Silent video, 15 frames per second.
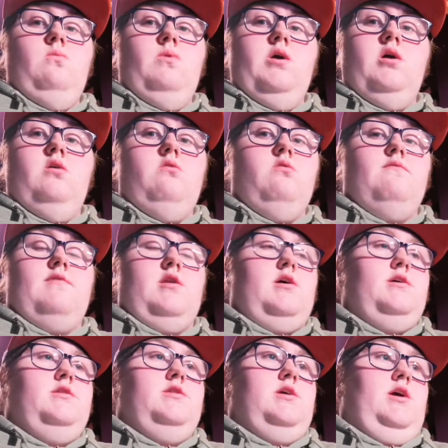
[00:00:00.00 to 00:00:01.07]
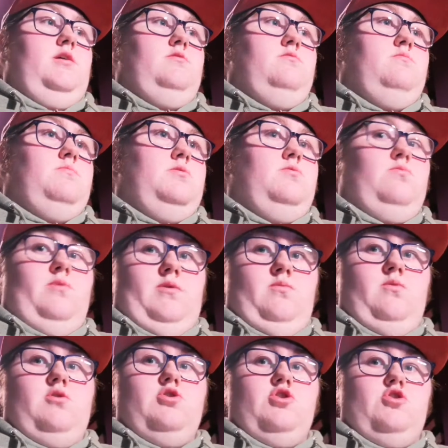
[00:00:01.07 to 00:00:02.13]
We got over the line in the end, but we
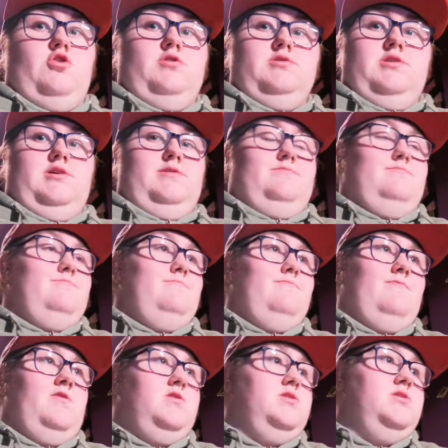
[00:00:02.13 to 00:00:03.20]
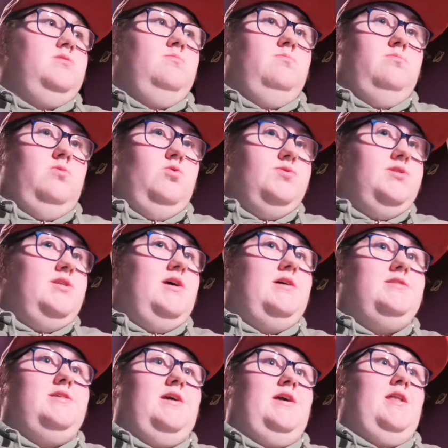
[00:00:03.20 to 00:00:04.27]
were struggling for most of
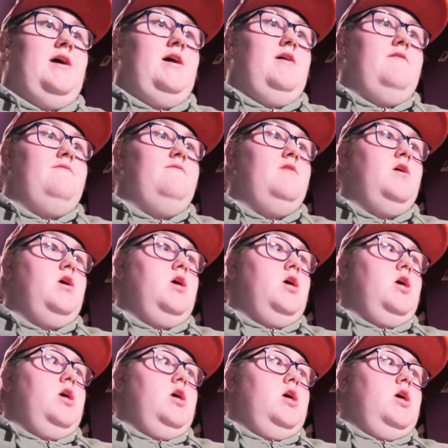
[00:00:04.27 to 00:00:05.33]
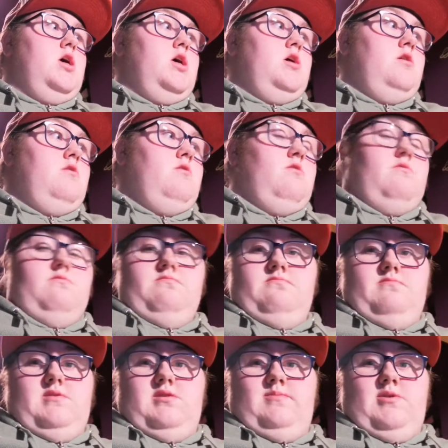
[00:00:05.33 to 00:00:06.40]
that second half. Or
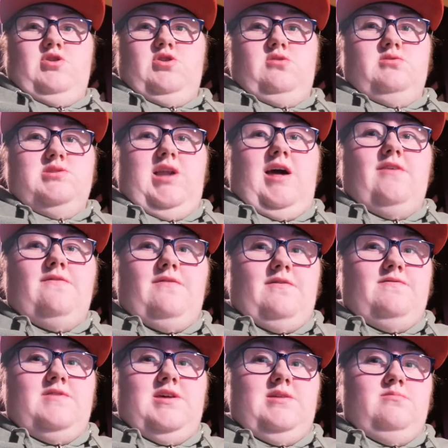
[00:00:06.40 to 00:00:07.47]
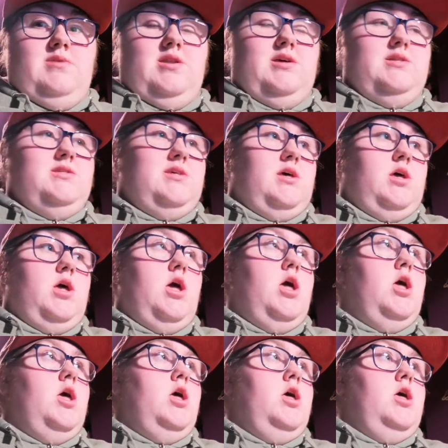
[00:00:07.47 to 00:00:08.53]
especially those last 15 minutes, like,
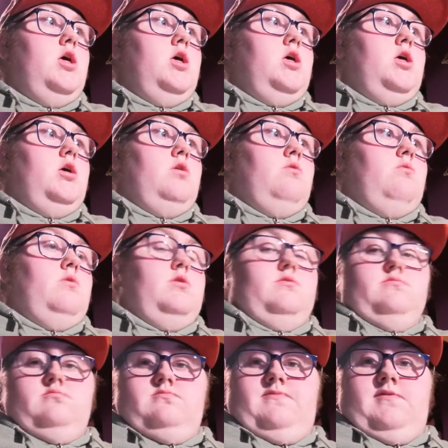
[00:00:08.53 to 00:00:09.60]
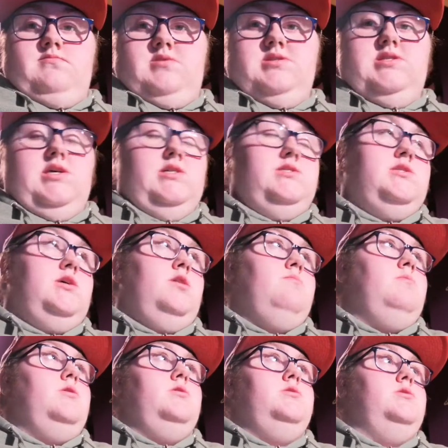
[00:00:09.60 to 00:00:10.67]
well, from the
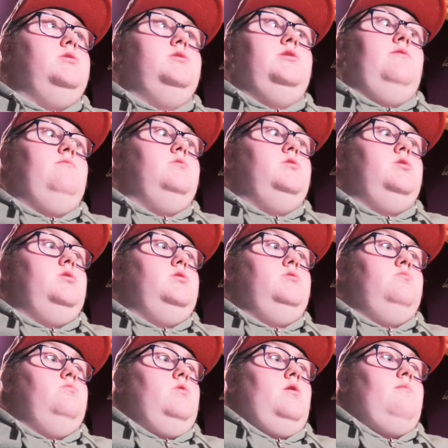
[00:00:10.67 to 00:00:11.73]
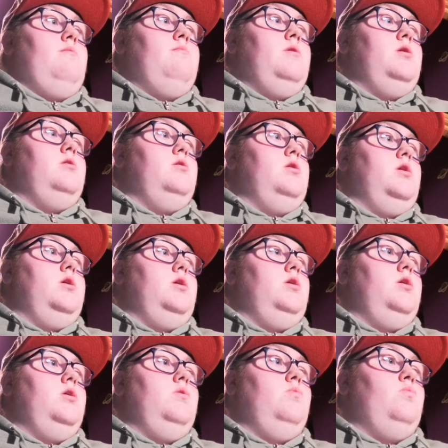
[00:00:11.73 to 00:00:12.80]
60th minute to the 70, whatever minute, like,
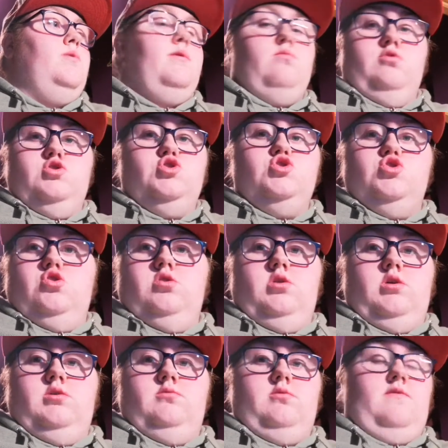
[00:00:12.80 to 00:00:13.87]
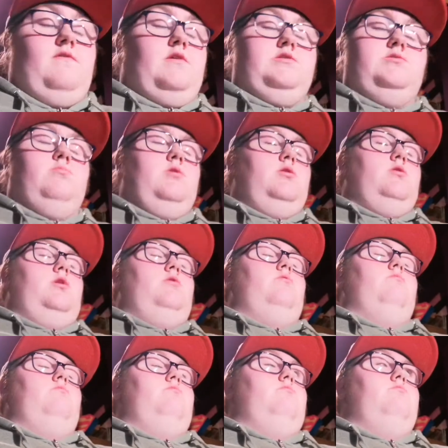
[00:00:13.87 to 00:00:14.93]
we were struggling defensively, like,
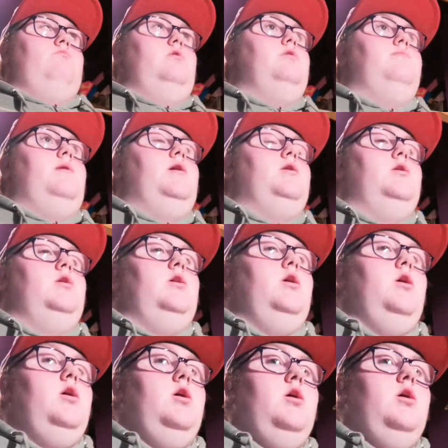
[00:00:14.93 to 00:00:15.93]
really badly.